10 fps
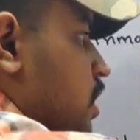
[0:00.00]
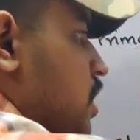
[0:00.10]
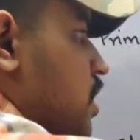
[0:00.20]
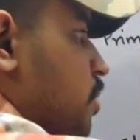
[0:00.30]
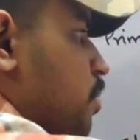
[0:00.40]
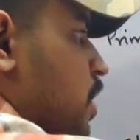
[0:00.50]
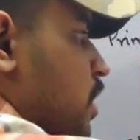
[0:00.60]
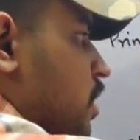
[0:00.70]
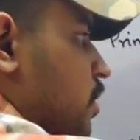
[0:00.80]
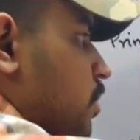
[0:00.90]

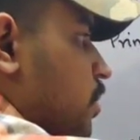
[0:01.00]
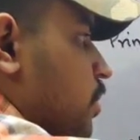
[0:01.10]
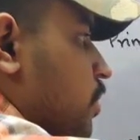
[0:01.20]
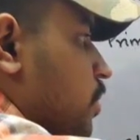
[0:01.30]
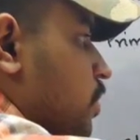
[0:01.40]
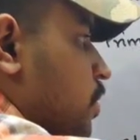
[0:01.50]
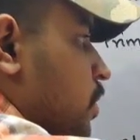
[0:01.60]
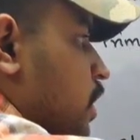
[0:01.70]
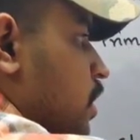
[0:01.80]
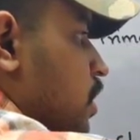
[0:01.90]
number.
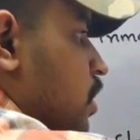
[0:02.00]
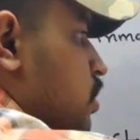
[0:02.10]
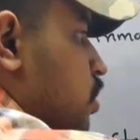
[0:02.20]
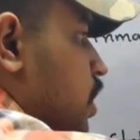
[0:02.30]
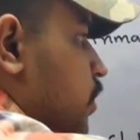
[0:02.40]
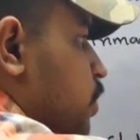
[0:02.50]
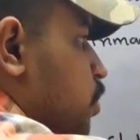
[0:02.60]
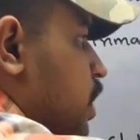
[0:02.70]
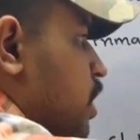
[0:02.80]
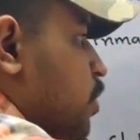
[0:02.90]
So if you
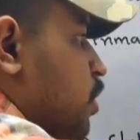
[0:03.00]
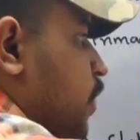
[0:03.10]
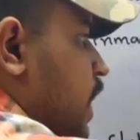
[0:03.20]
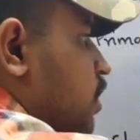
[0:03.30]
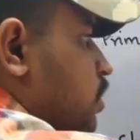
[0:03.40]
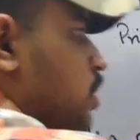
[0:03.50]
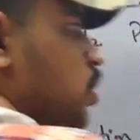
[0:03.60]
could able to find out the